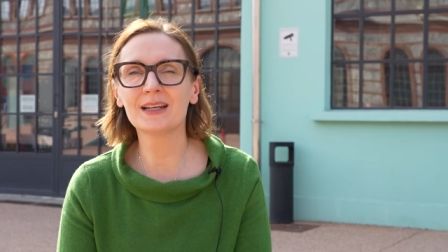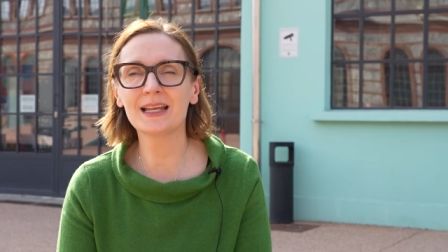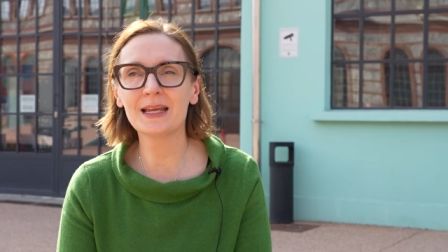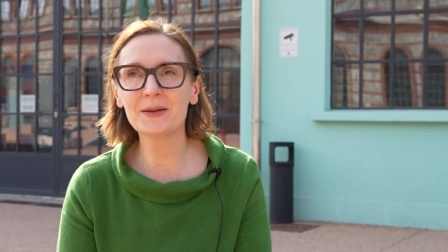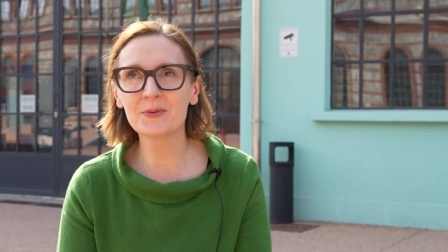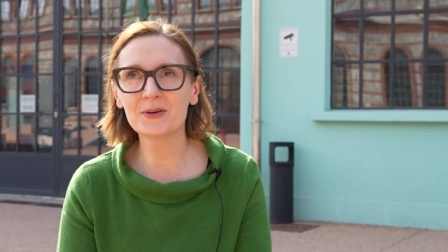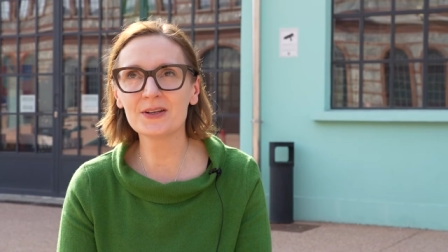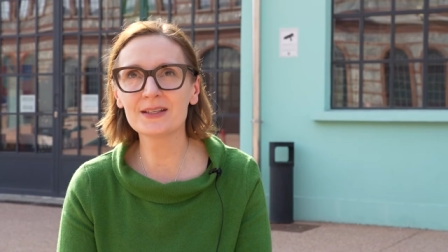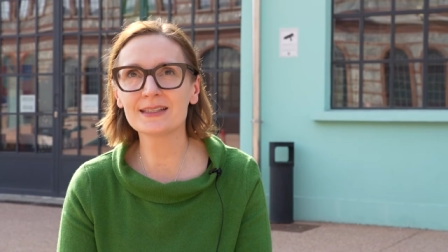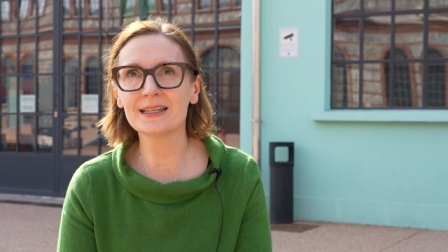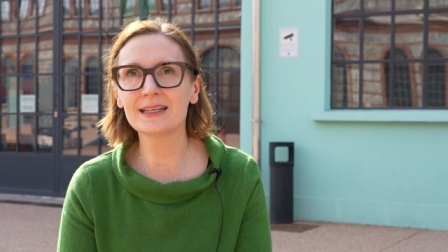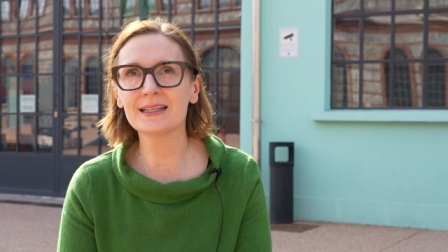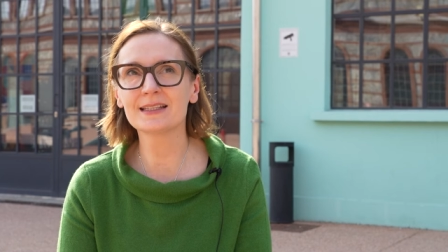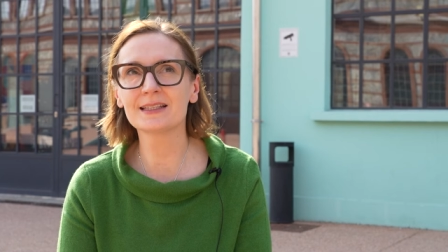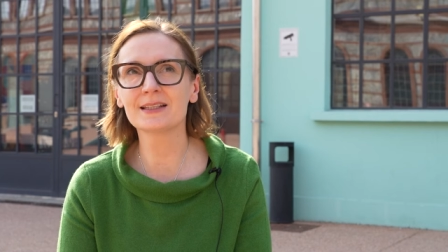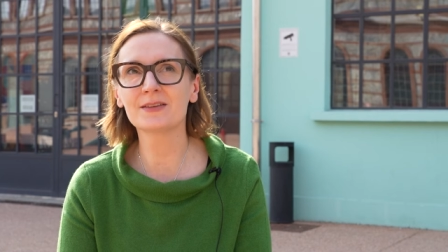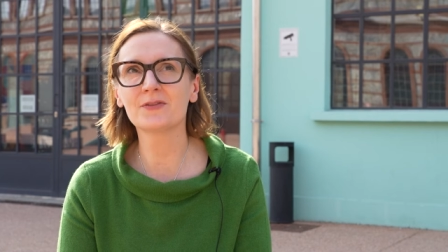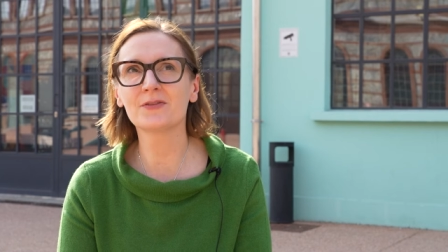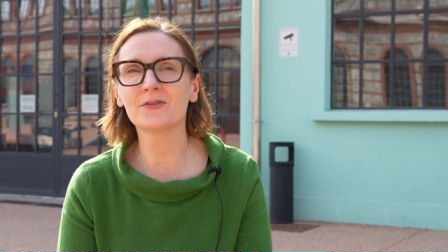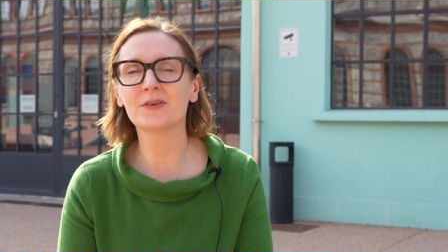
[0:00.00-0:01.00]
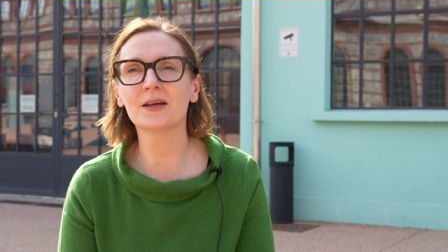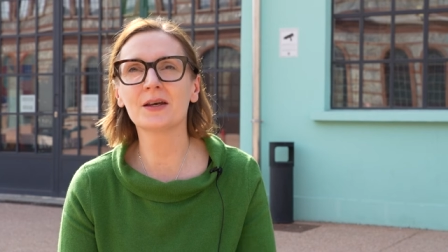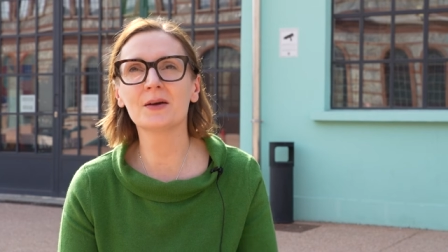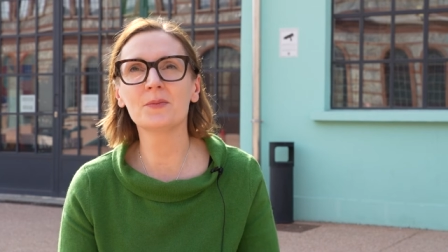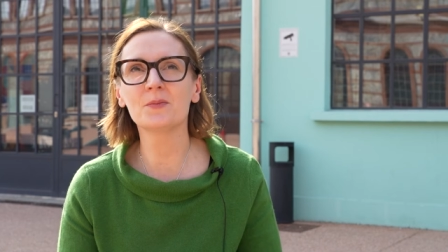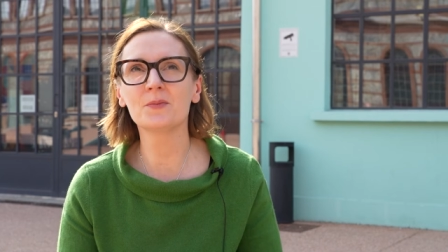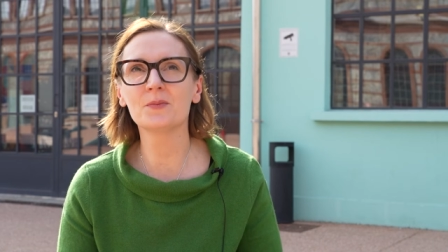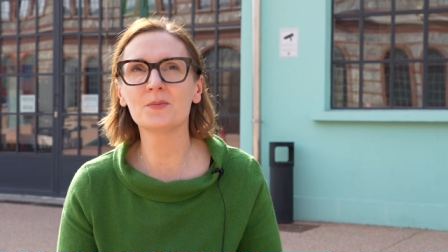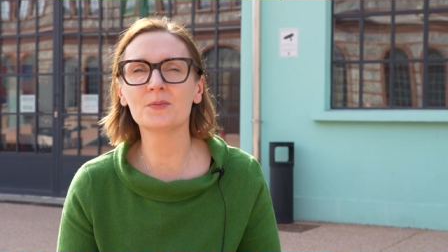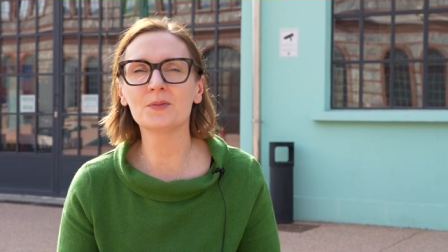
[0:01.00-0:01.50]
labor intensive.
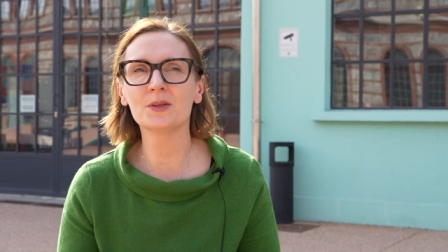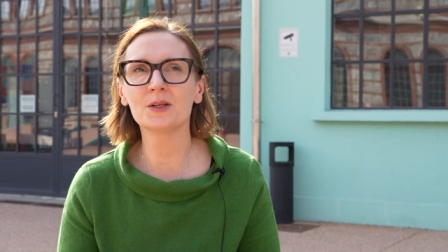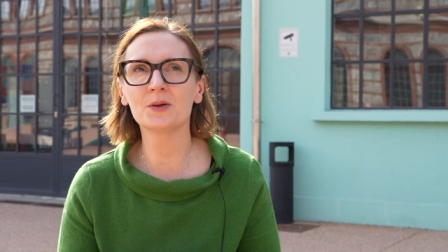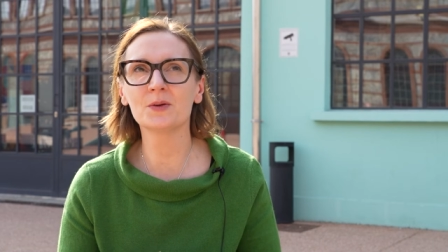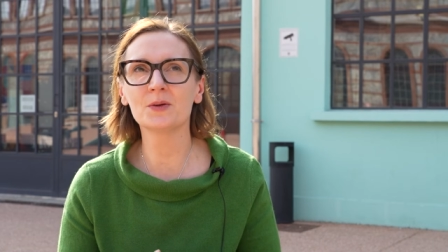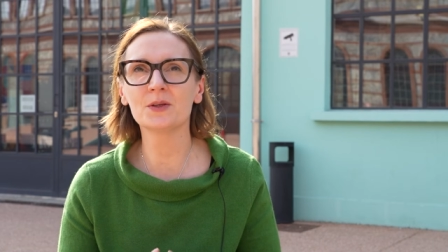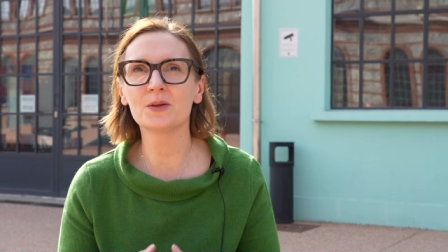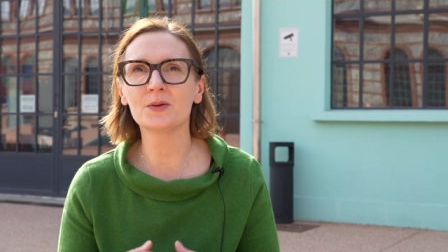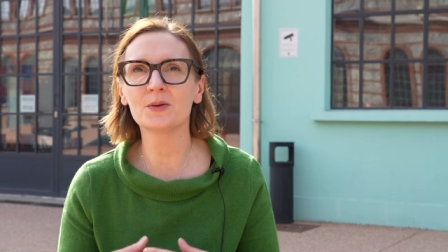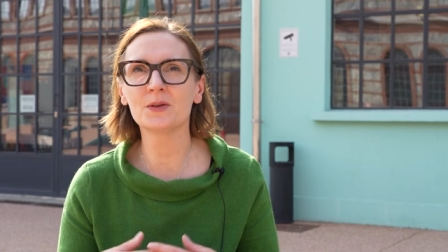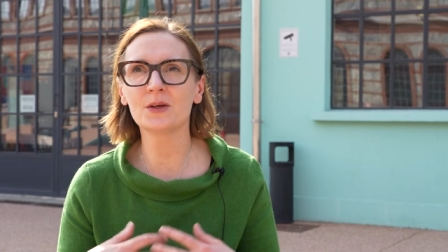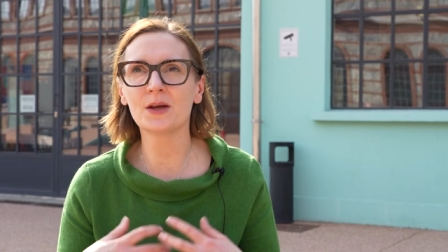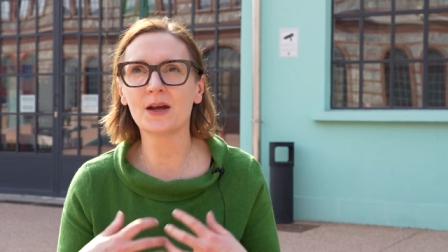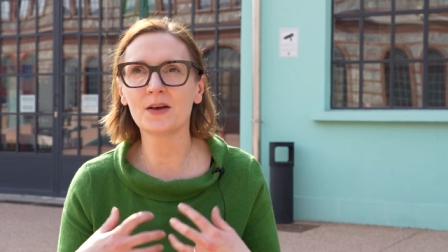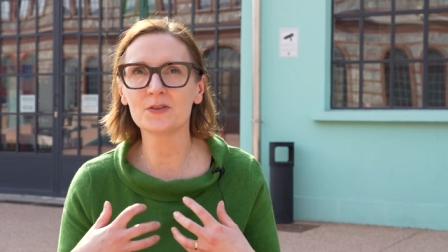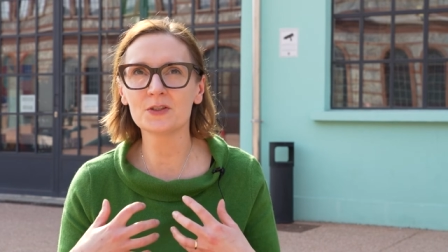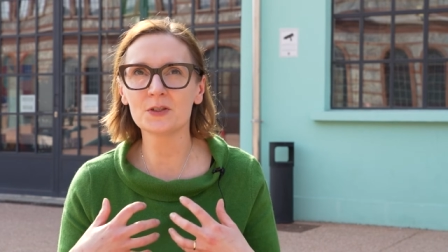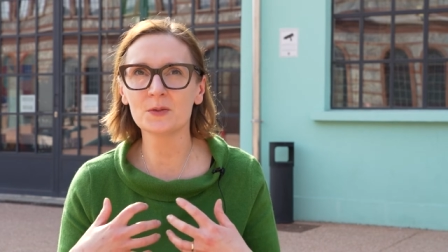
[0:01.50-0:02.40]
You have